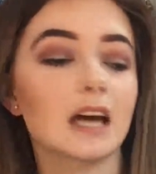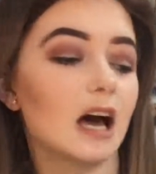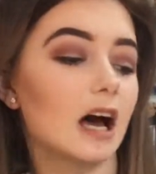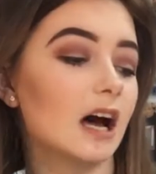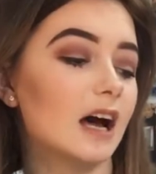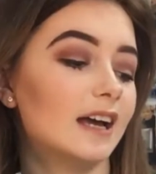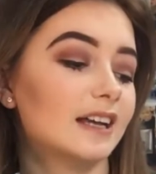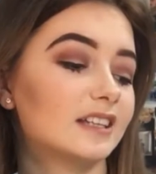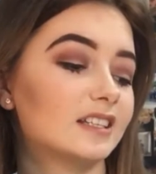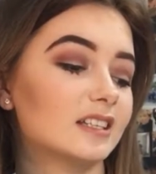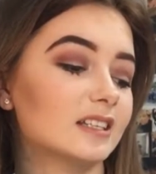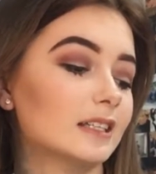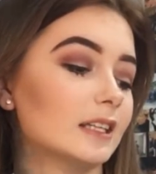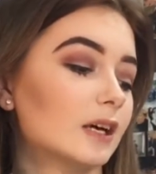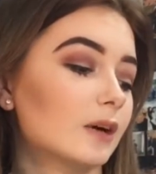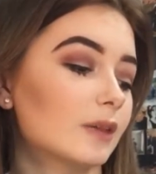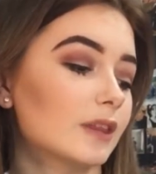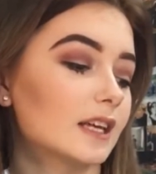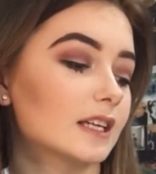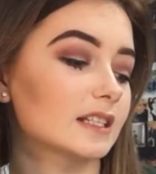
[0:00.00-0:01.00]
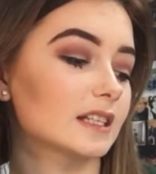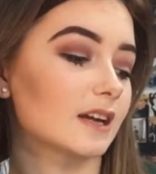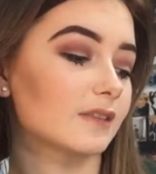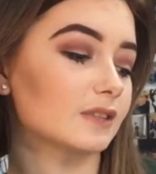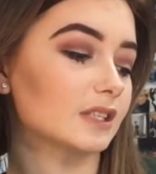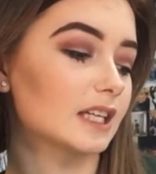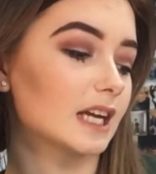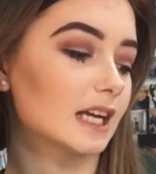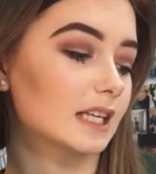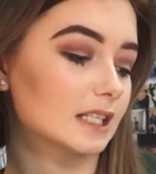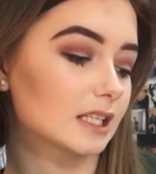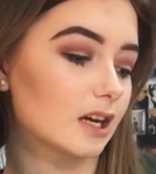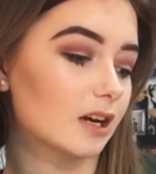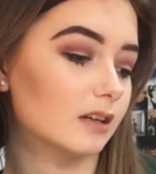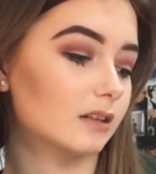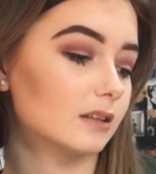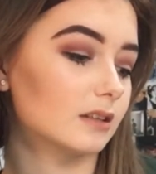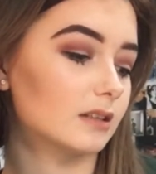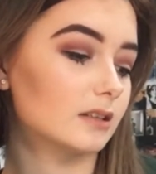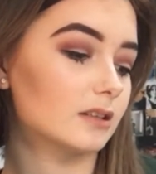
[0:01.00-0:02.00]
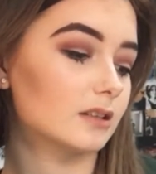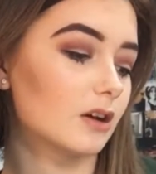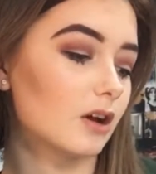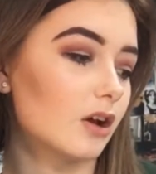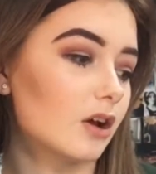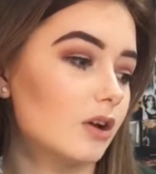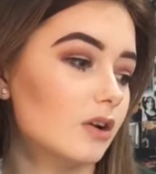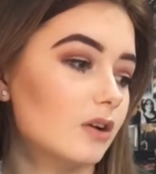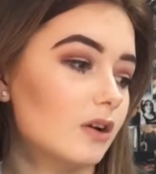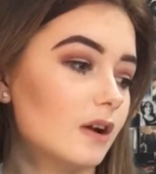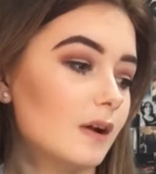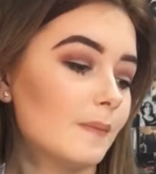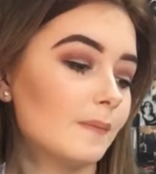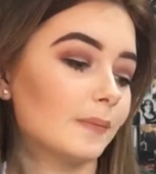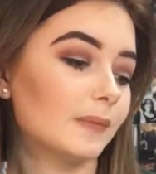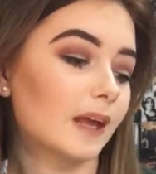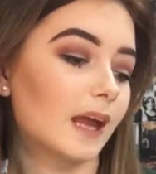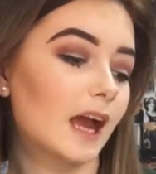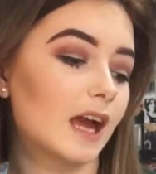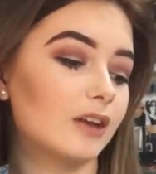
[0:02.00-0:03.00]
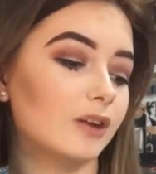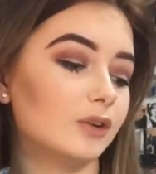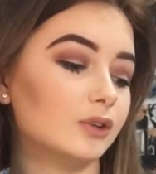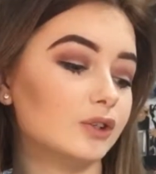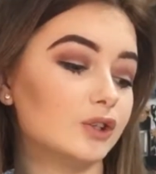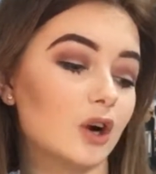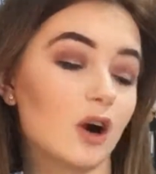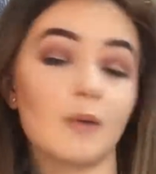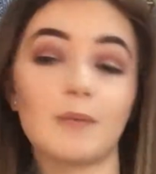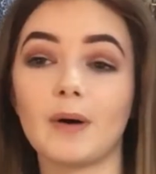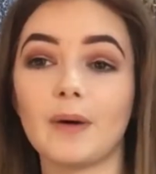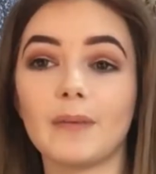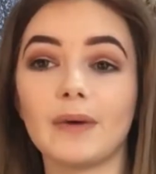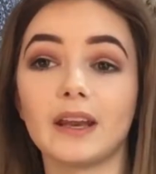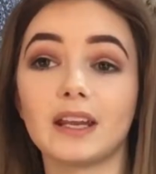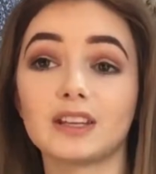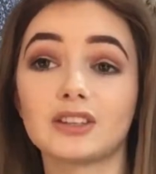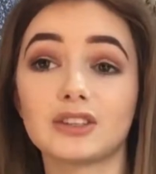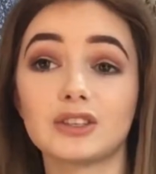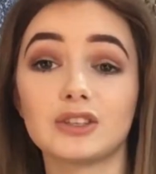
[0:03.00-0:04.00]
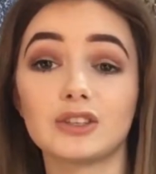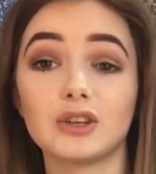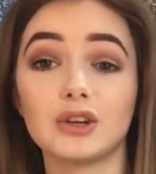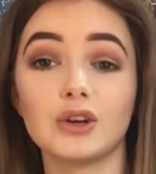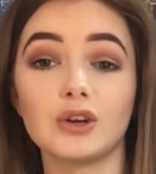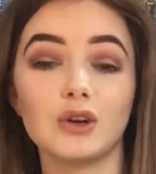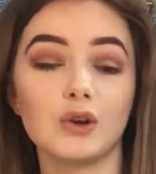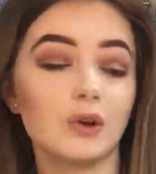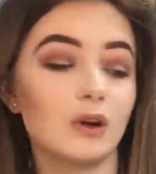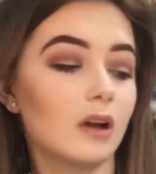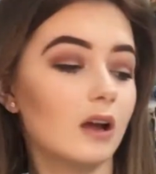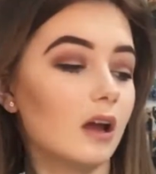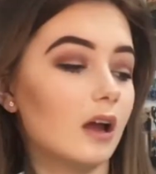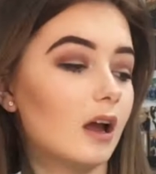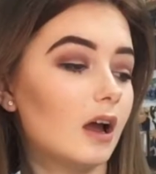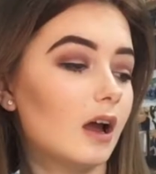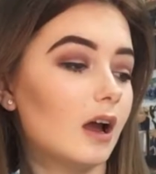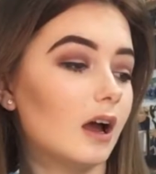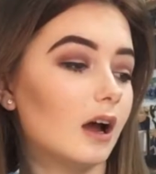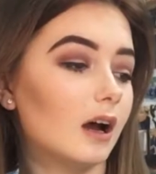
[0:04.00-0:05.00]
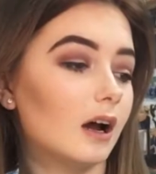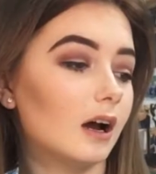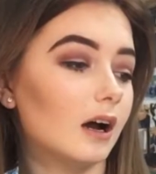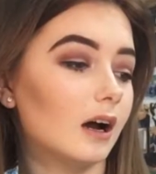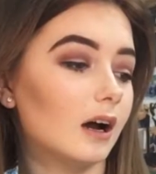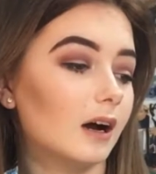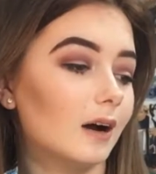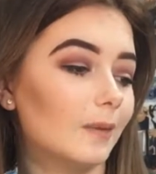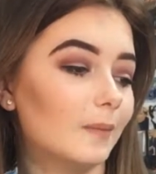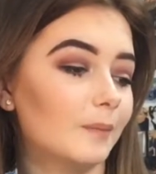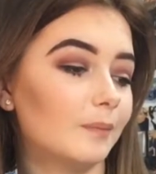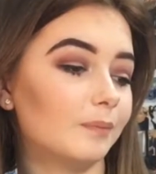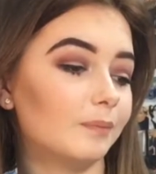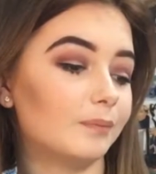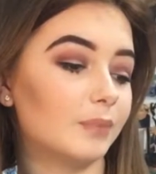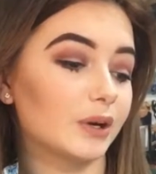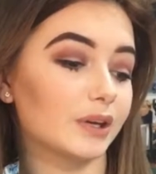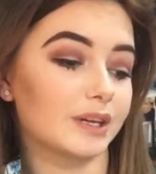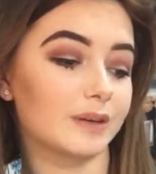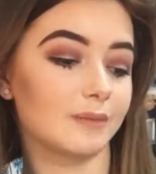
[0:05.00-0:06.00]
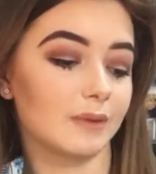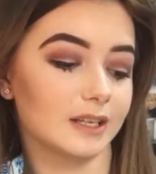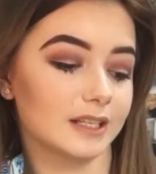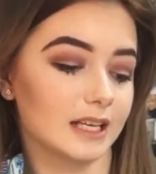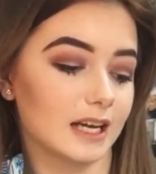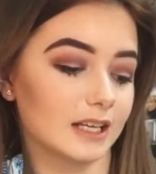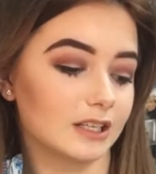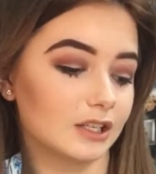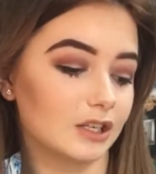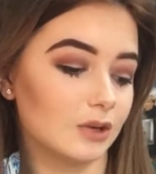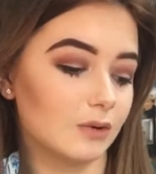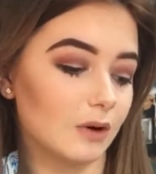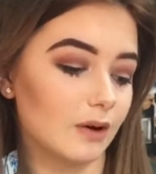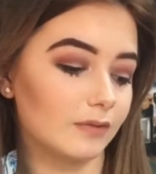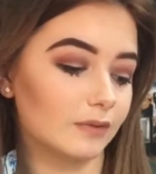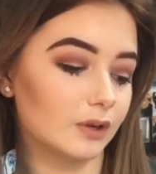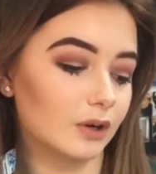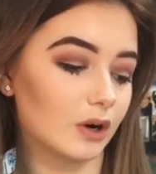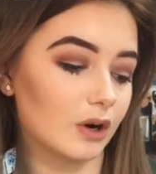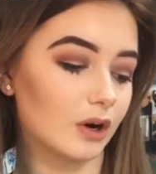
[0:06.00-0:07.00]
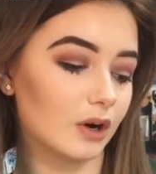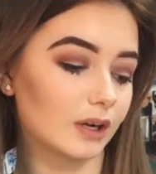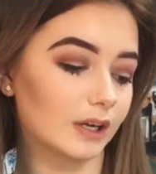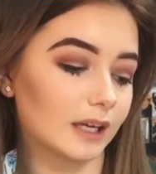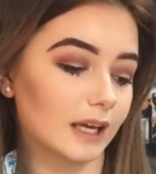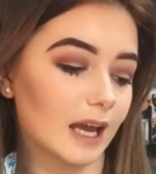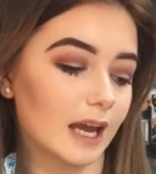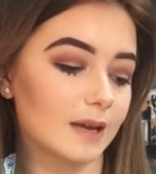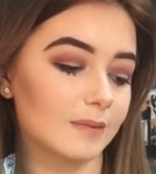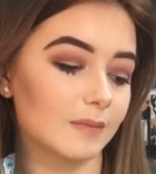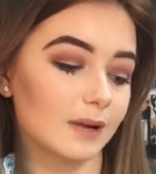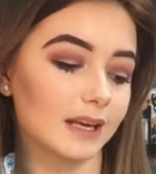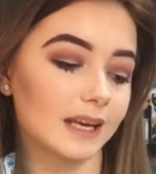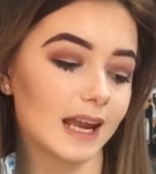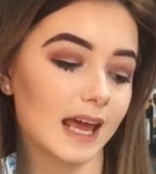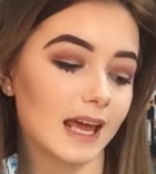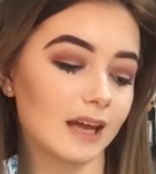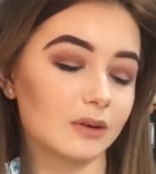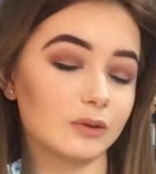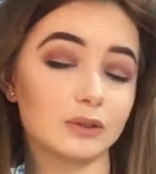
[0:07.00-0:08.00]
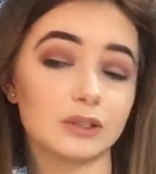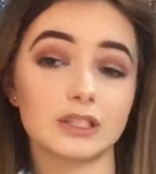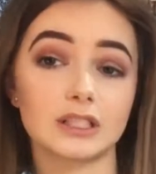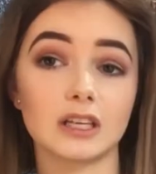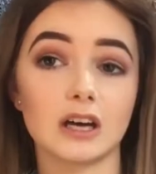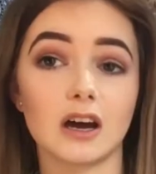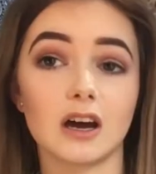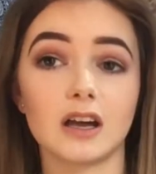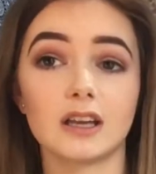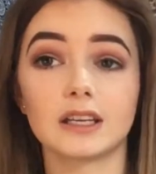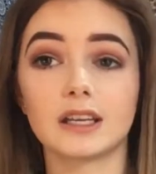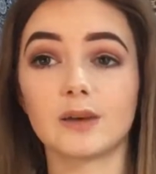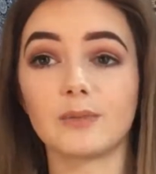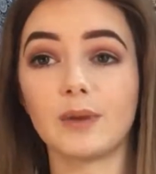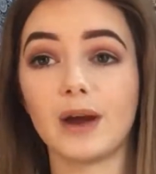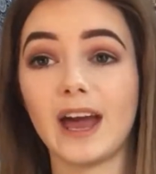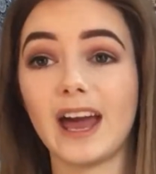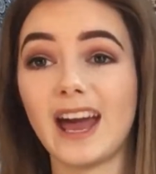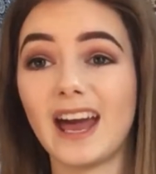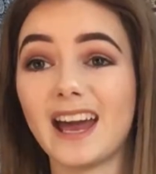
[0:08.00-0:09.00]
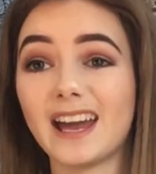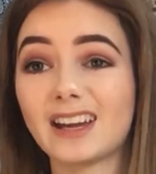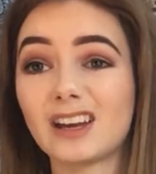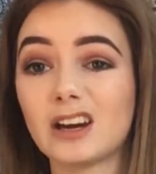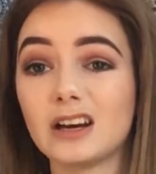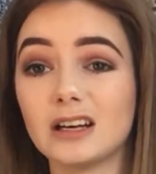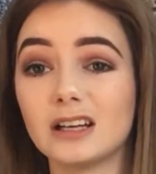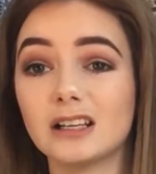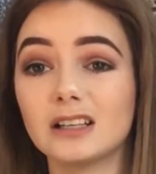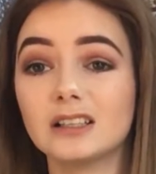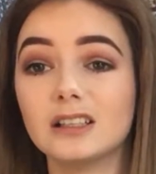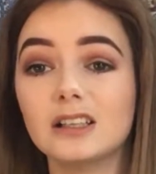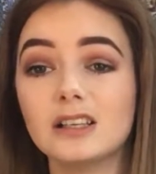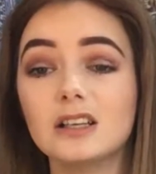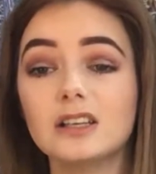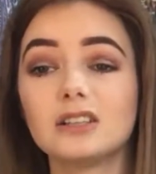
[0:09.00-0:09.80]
It's just little things I have to get done. So get a new job I managed to do. Booking my tattoo I've got. Getting my nails done. Get my hair cut.